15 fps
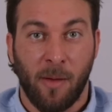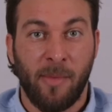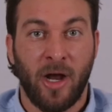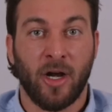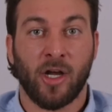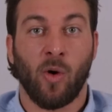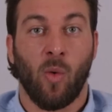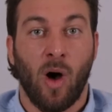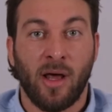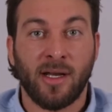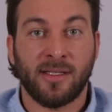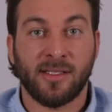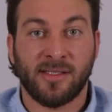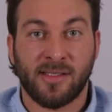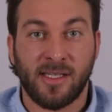America
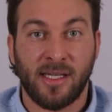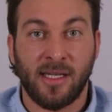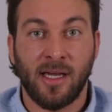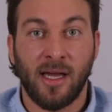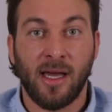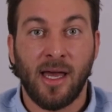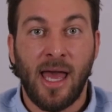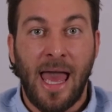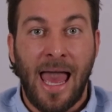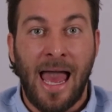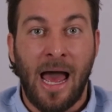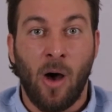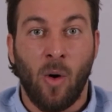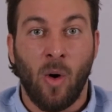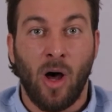wanted to see
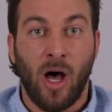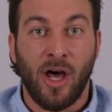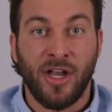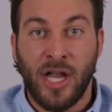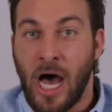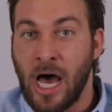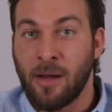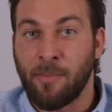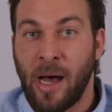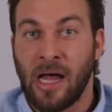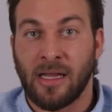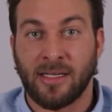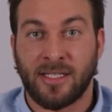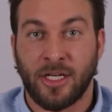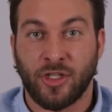how a
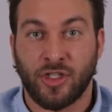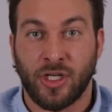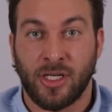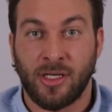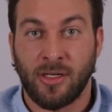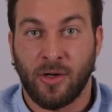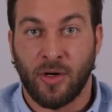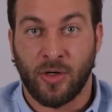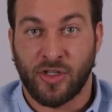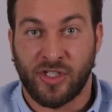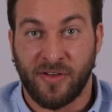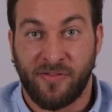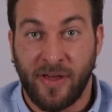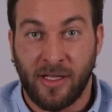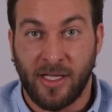non-politician or
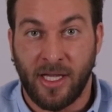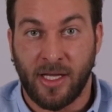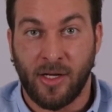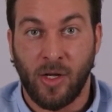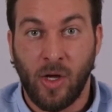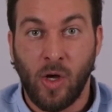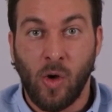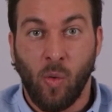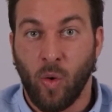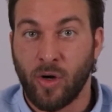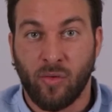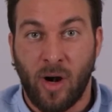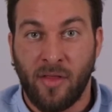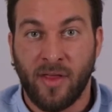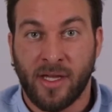civilian would
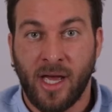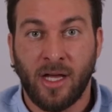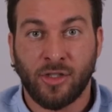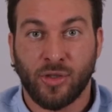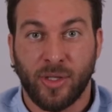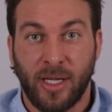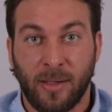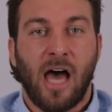run the country.